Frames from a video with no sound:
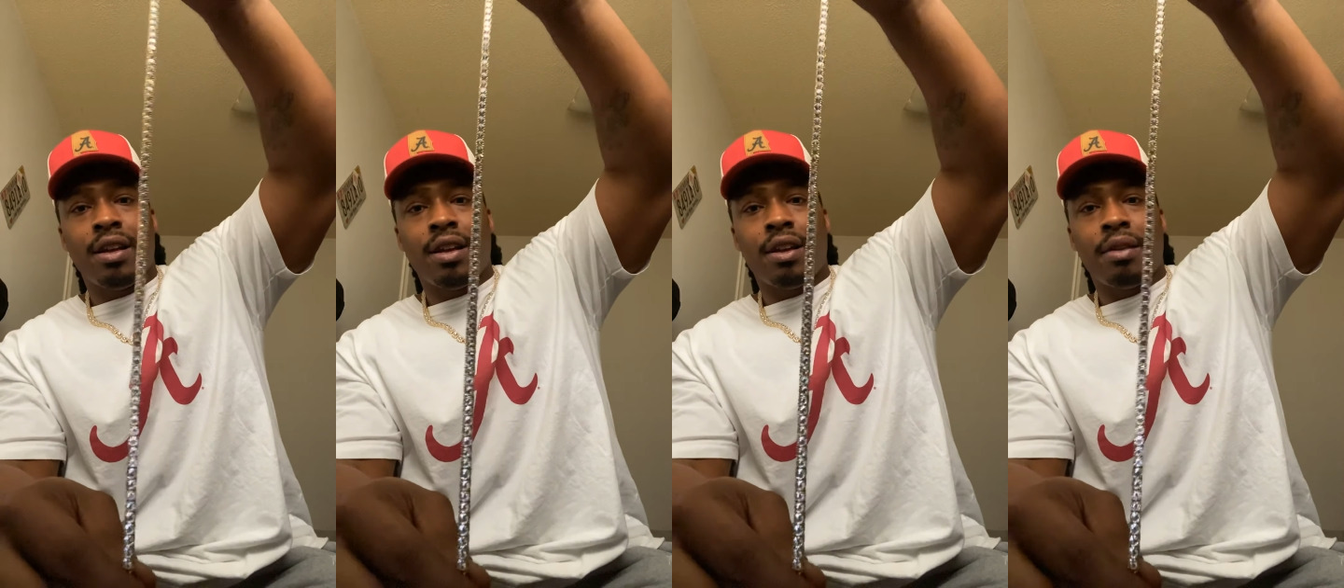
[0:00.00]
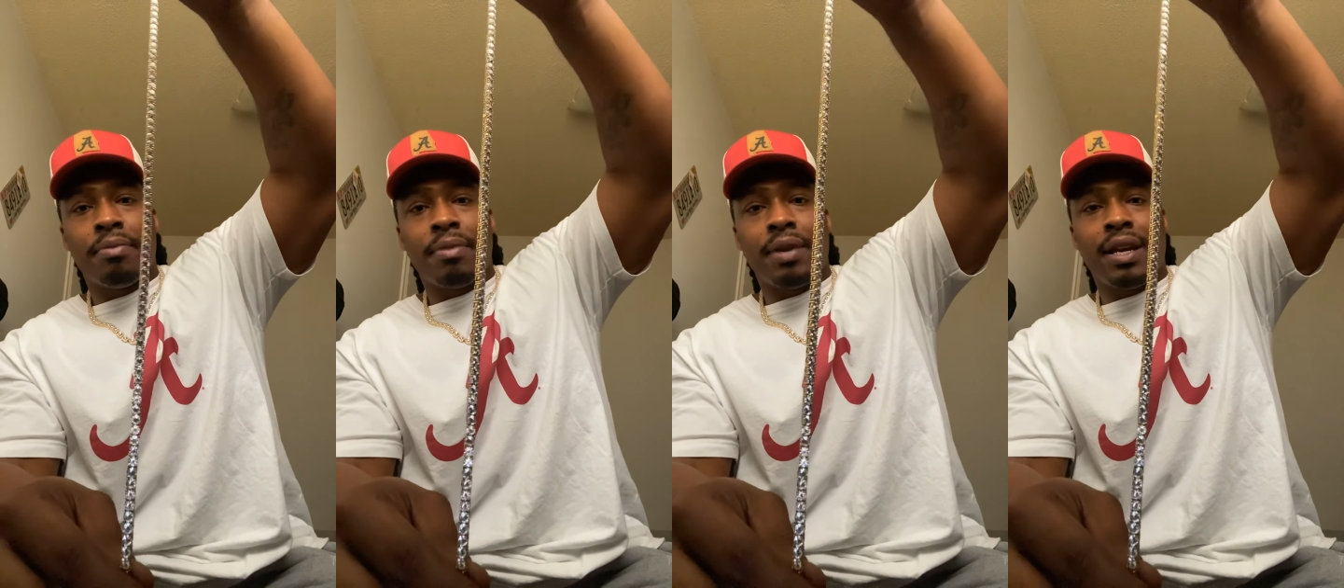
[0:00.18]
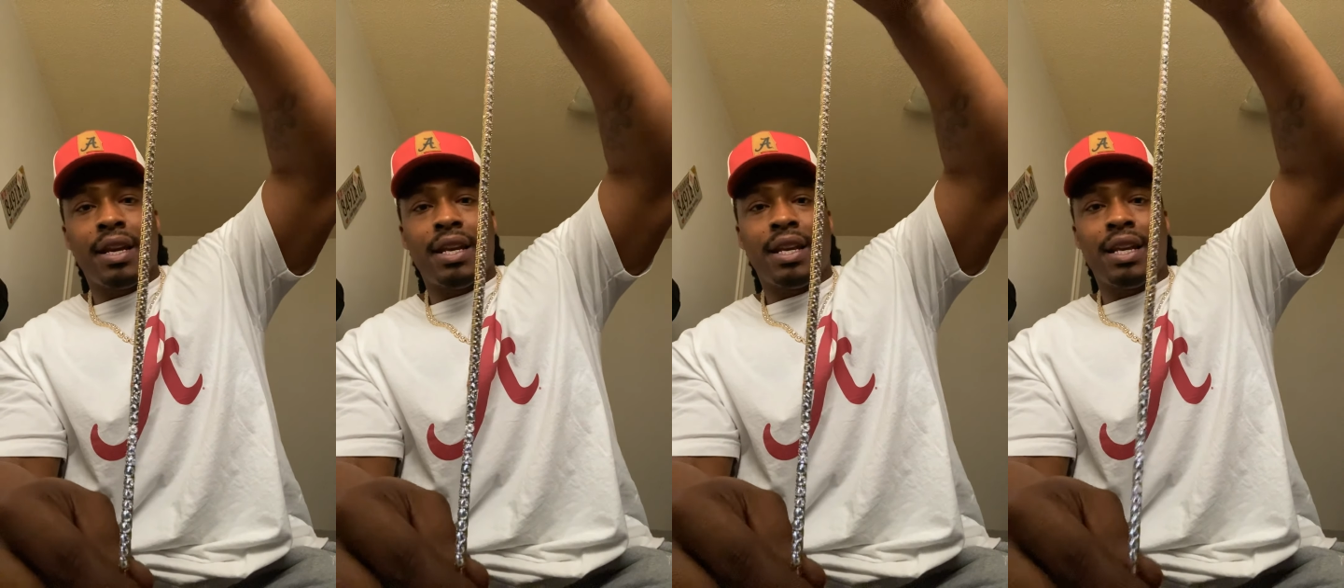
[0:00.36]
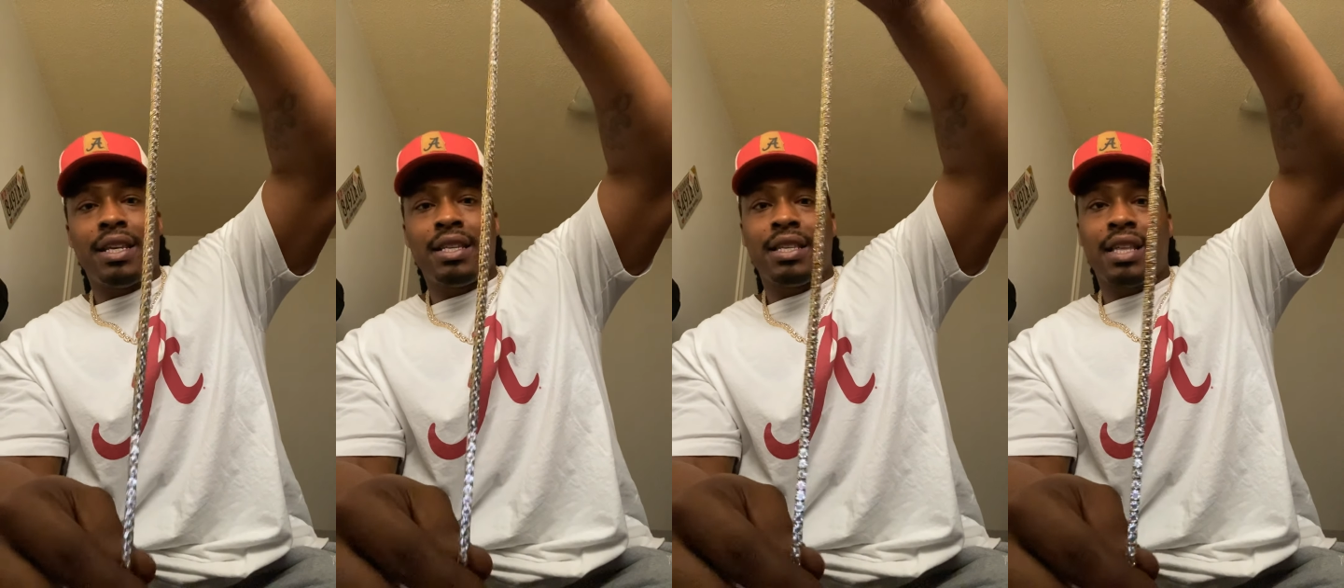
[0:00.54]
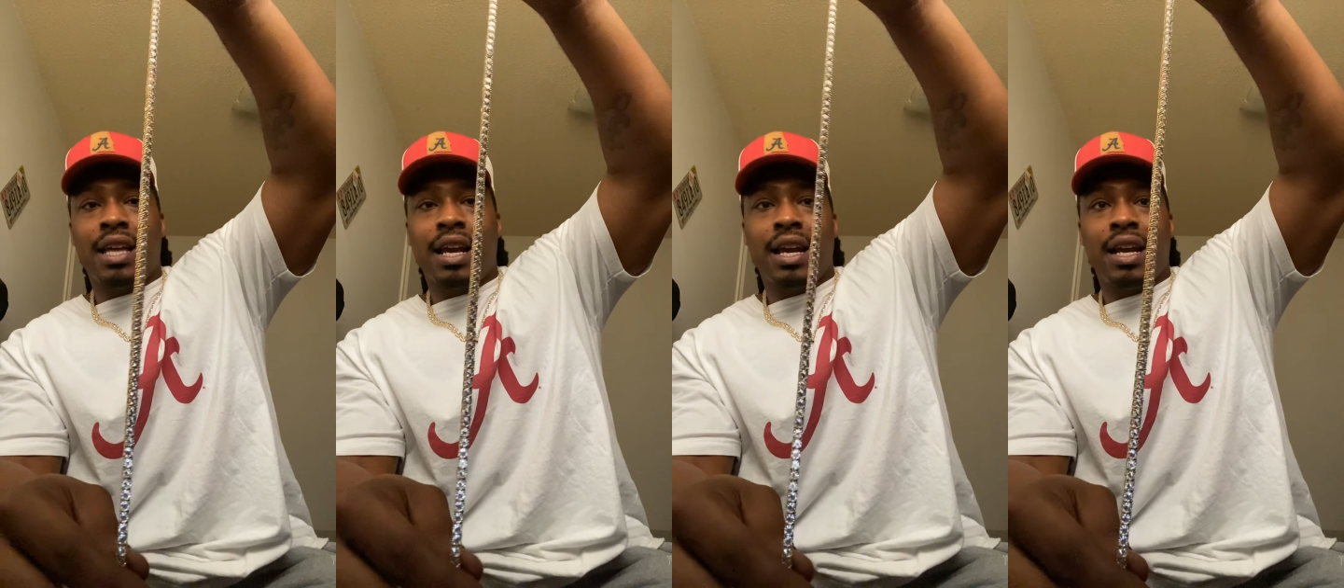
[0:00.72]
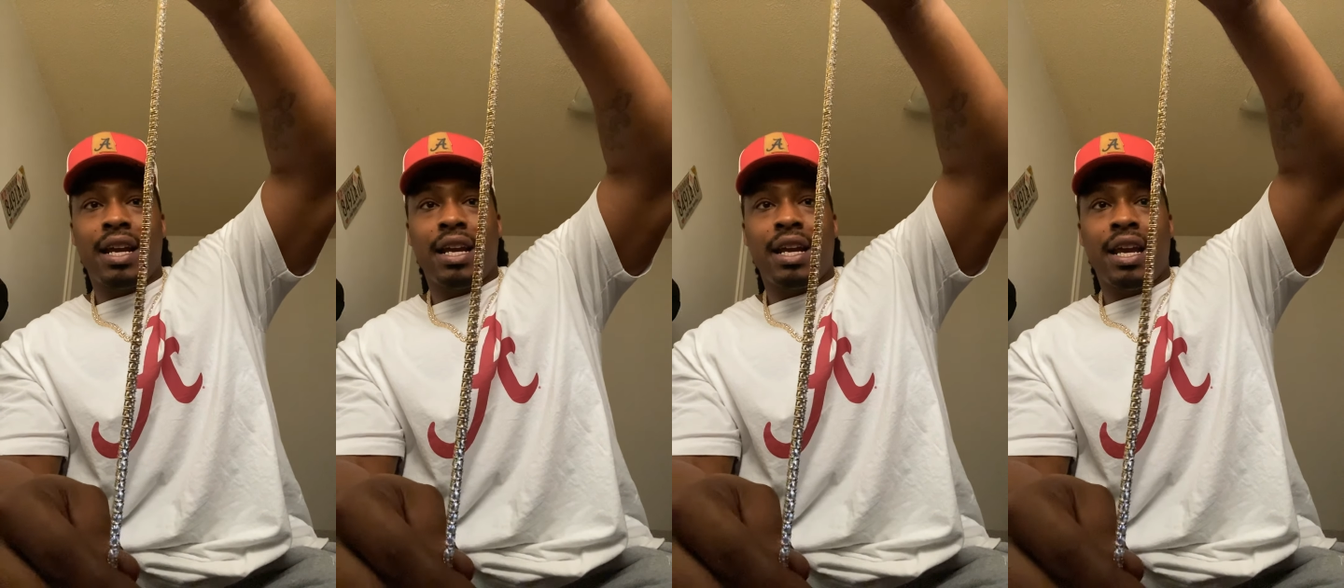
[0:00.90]
I mean, this
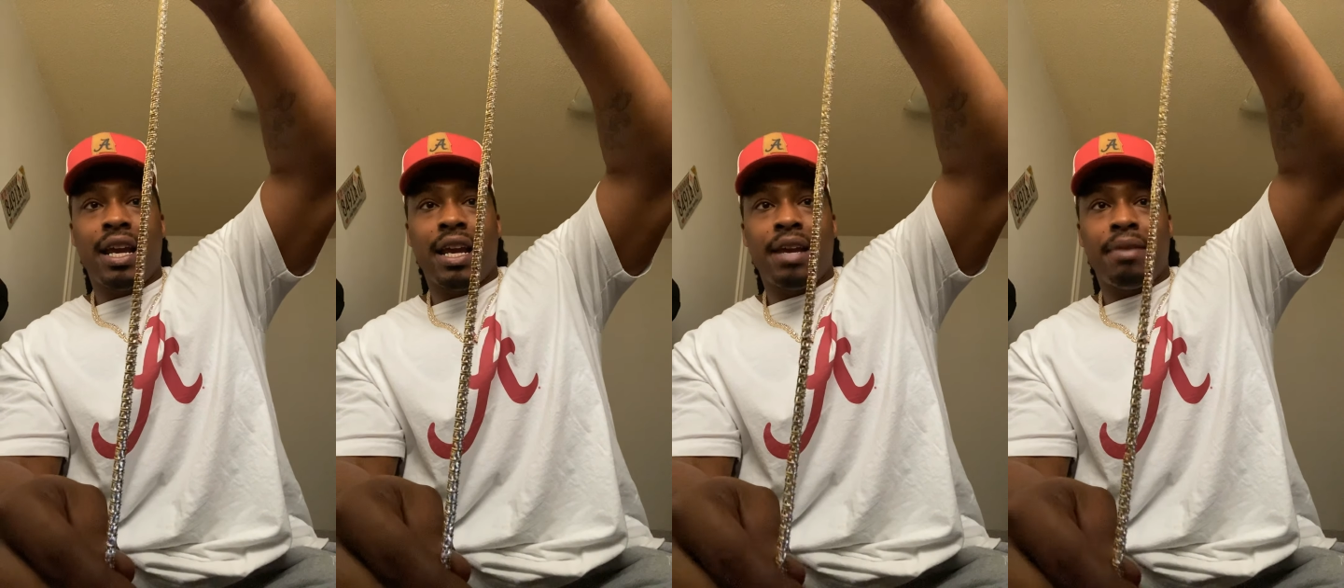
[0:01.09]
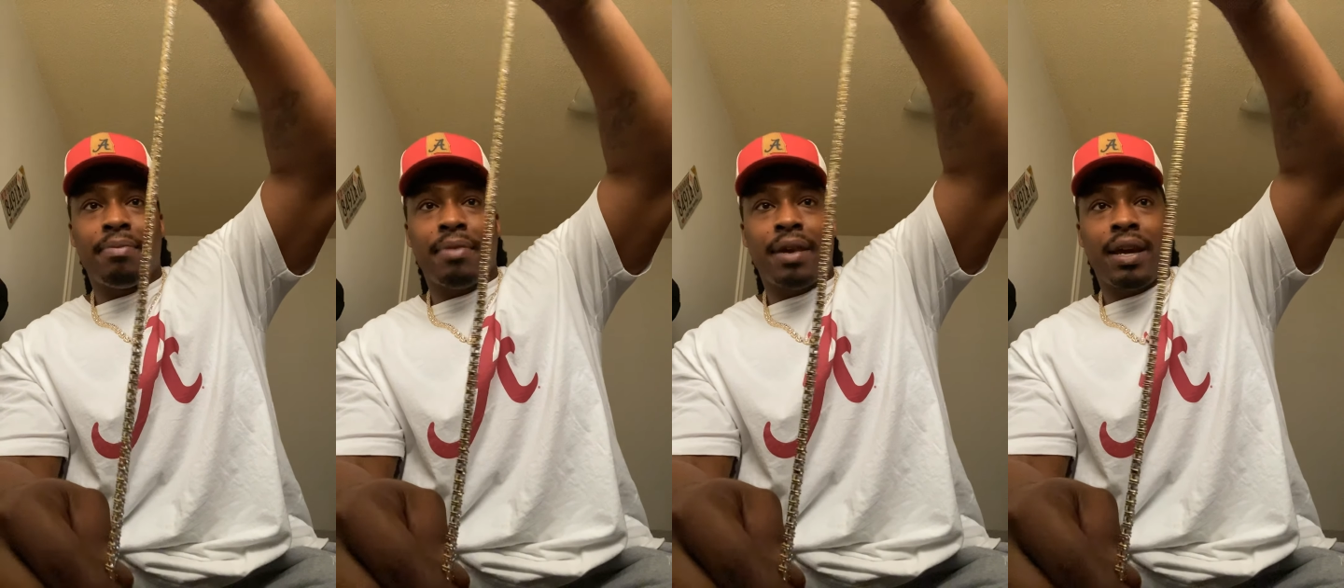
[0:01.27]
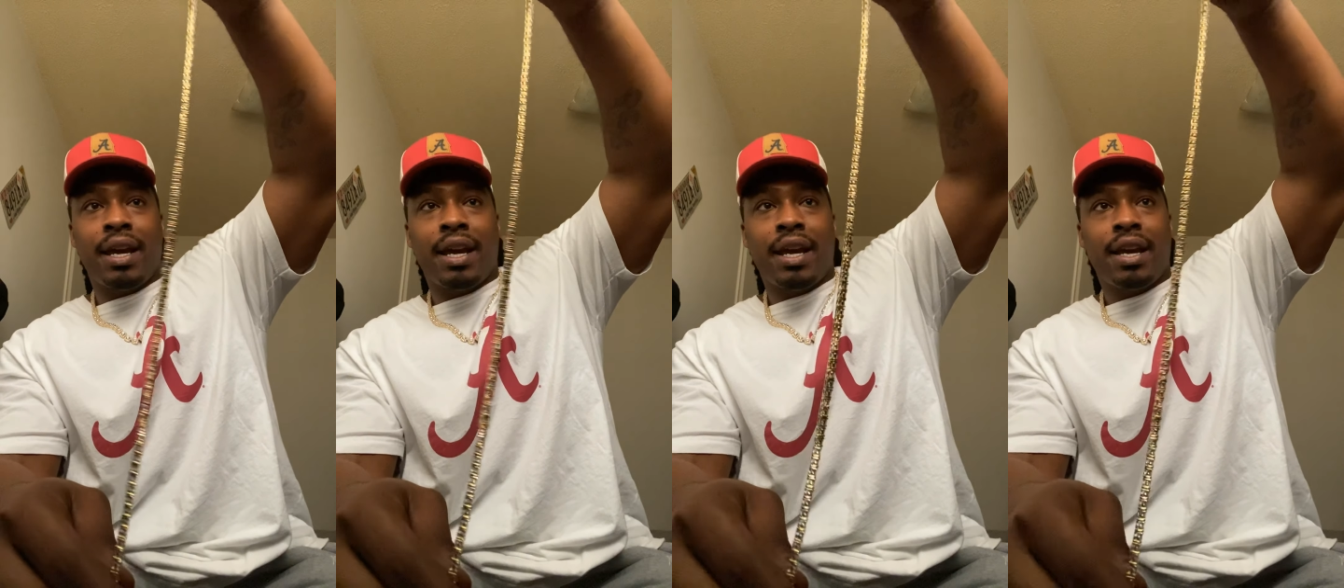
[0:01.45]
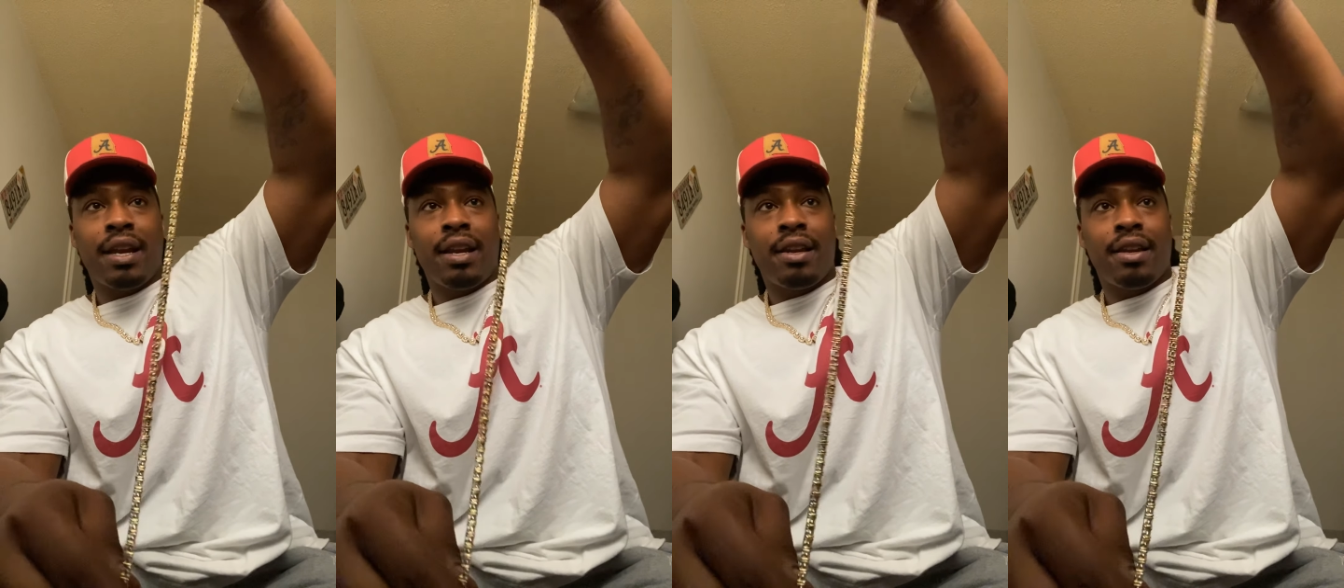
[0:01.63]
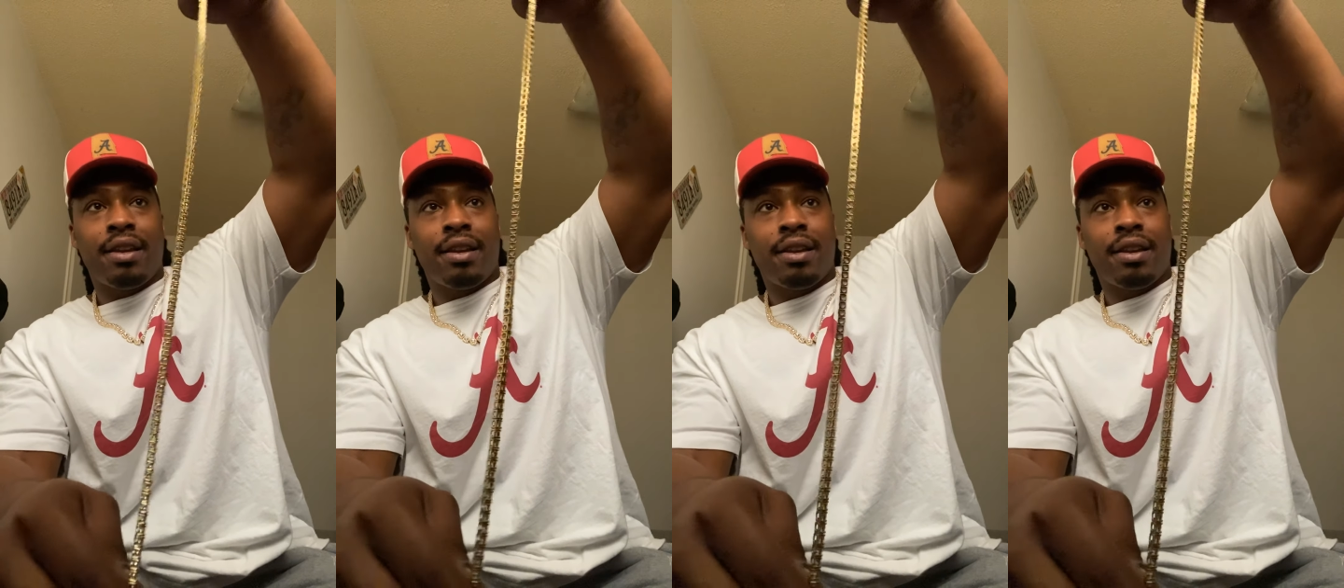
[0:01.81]
thing hit, man